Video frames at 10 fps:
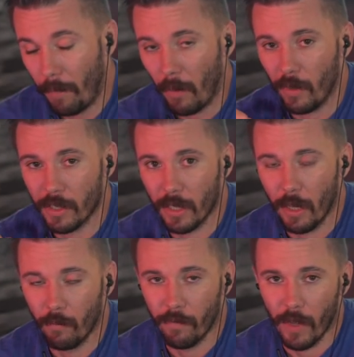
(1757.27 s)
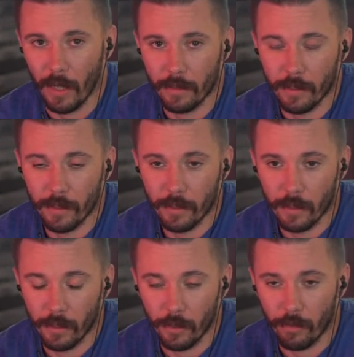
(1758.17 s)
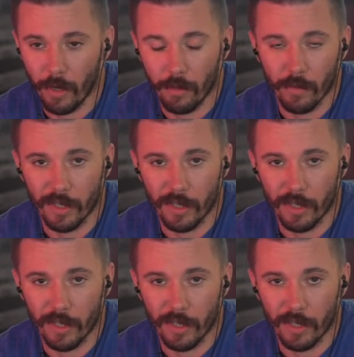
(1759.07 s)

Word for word: But once again, we've got Ukraine